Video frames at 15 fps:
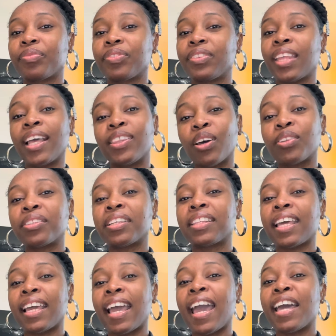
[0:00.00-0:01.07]
They thought that
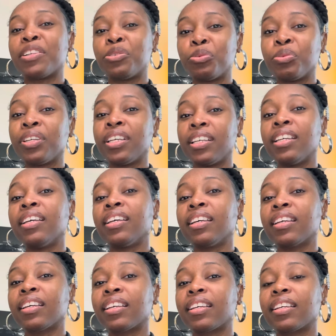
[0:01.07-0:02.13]
they had you good.
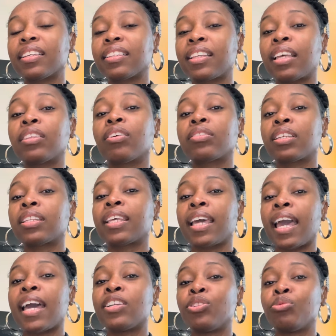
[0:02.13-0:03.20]
They thought that they
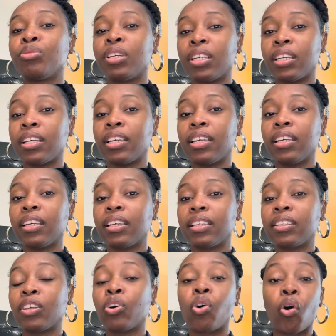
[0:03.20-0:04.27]
had you good.
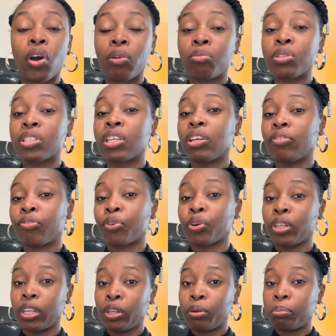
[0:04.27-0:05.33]
The going was good for a
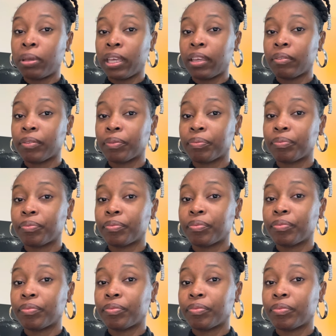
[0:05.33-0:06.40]
little bit.
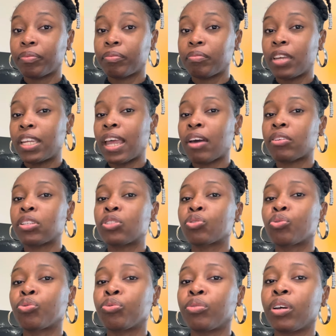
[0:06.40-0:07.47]
And now they
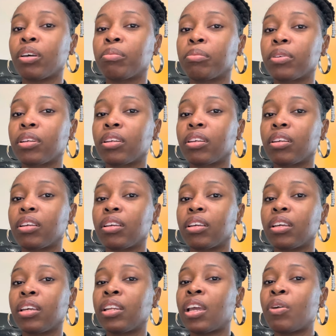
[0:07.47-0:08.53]
screwed up.
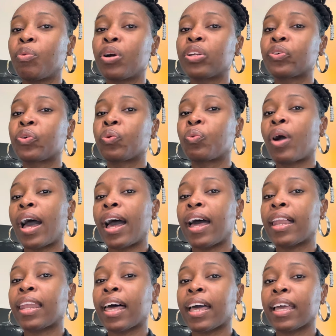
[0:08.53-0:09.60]
And they wondering why,
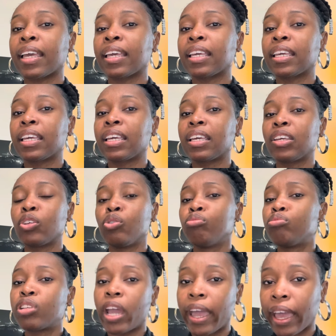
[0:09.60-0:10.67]
like, you
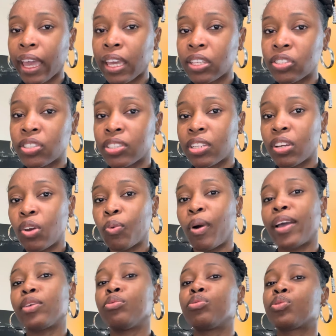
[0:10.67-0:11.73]
changed. Why
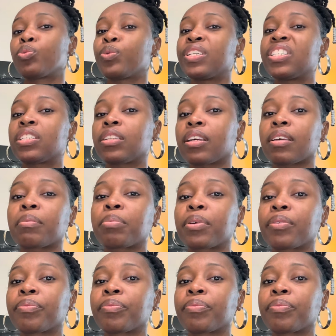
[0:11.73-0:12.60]
you switched up.